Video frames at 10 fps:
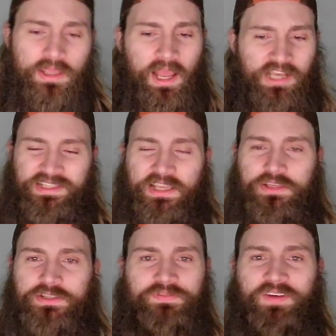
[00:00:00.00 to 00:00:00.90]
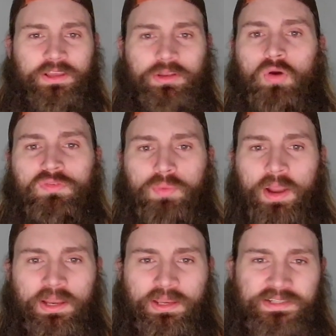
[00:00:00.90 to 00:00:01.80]
I just think he's fucking
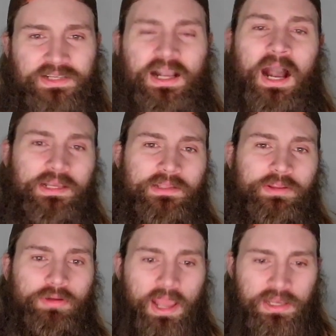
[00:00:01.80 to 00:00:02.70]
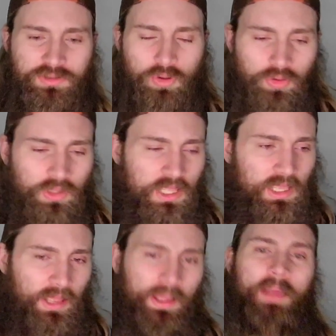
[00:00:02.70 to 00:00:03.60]
overrated. He's a cocky little asshole.
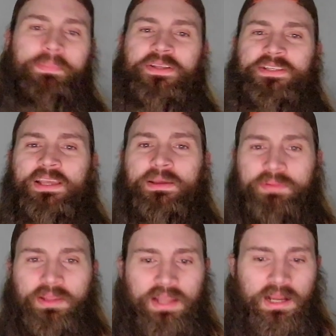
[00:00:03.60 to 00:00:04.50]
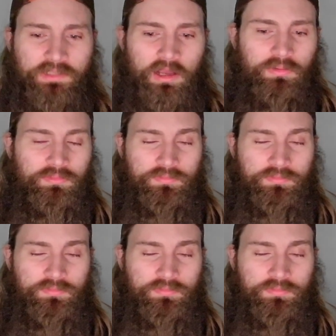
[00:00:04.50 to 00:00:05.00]
I'm happy to see him get knocked out